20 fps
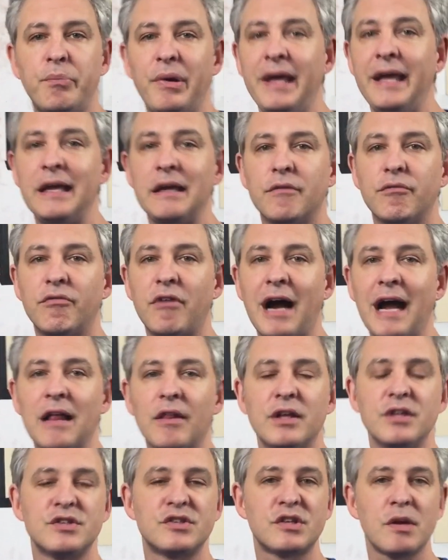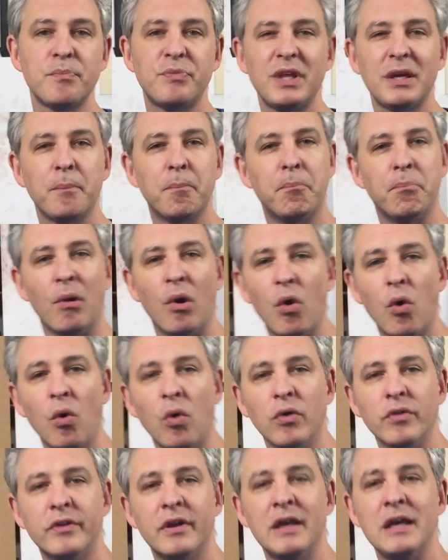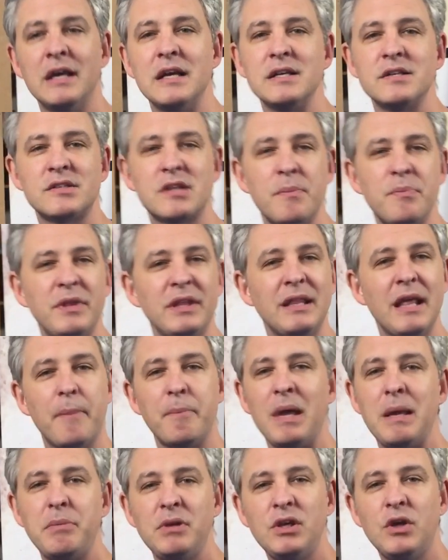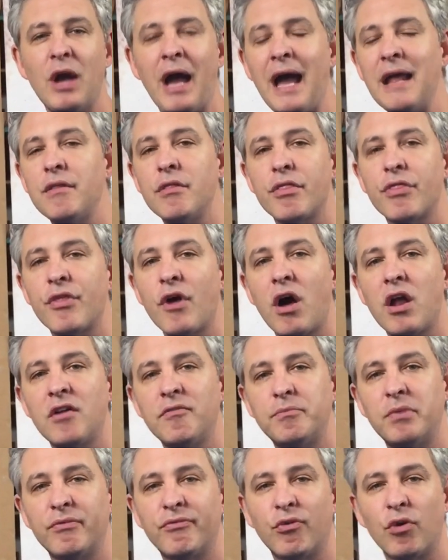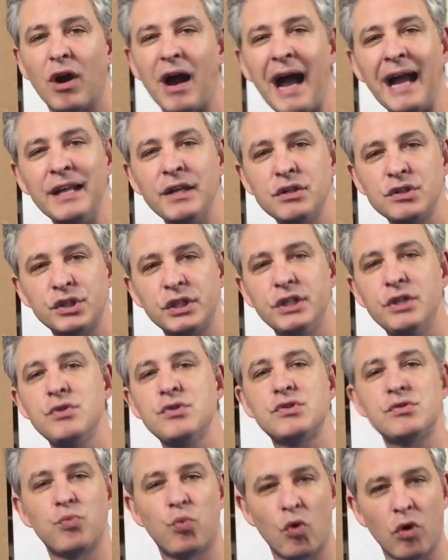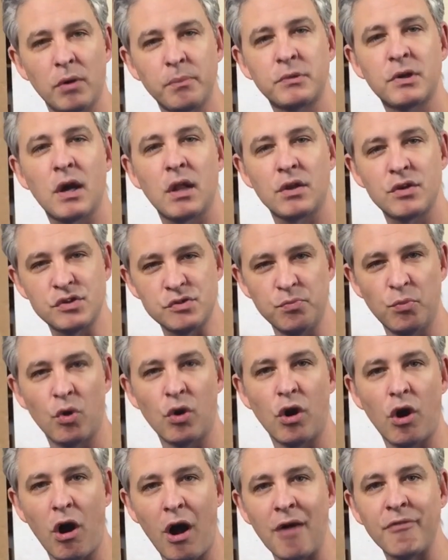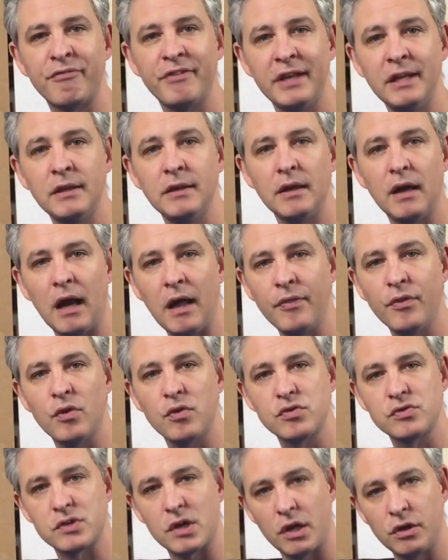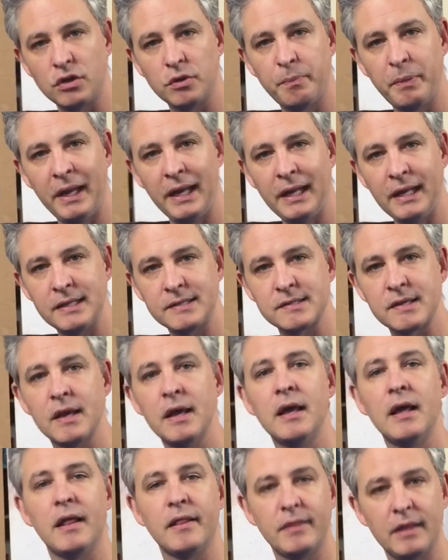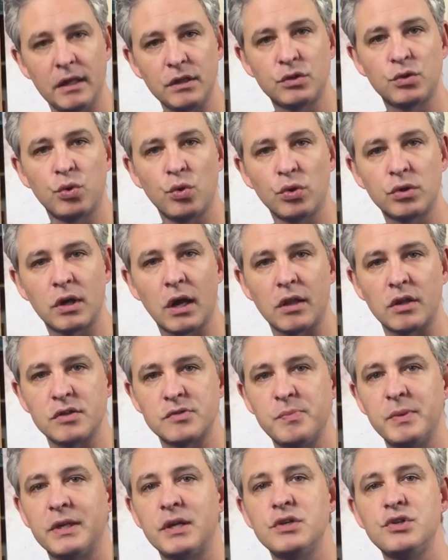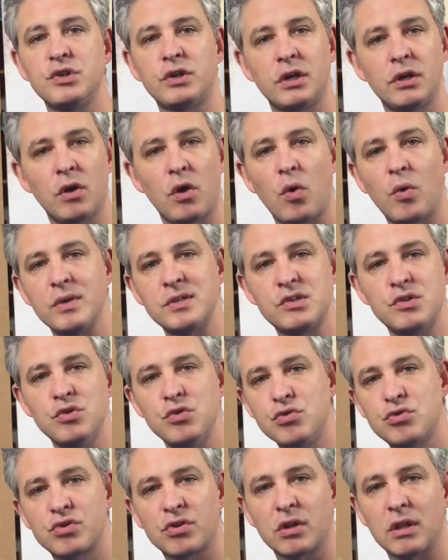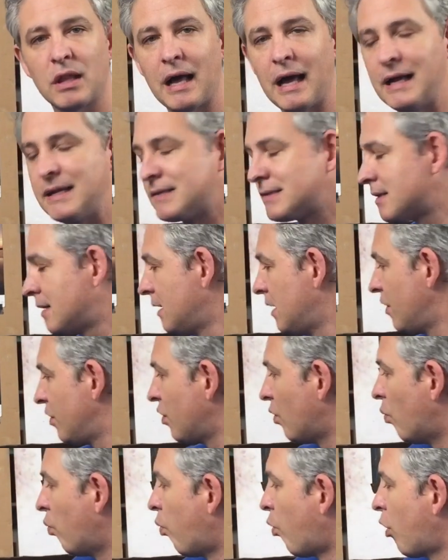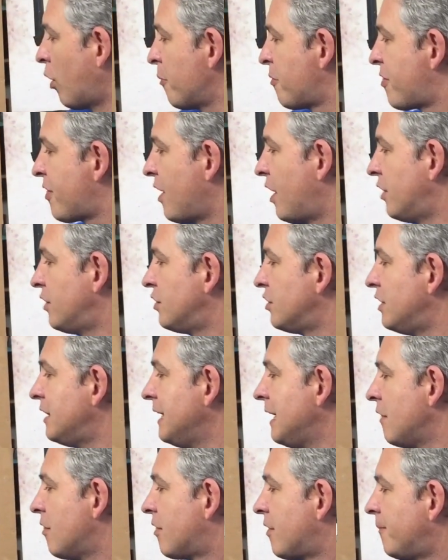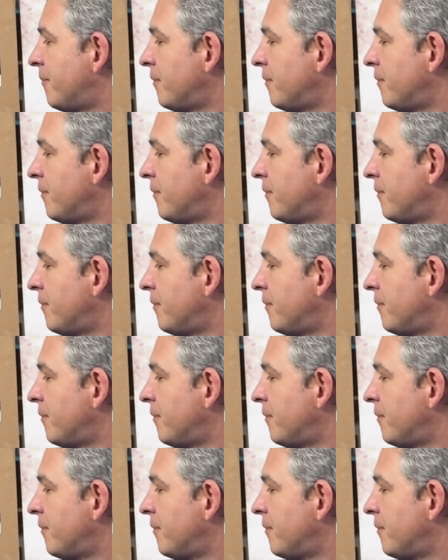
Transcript: pink, violet, something bold, something that maybe you hadn't thought of before. I usually use warm colors more often on those underpaintings than cool colors because you can always neutralize the warmth underneath.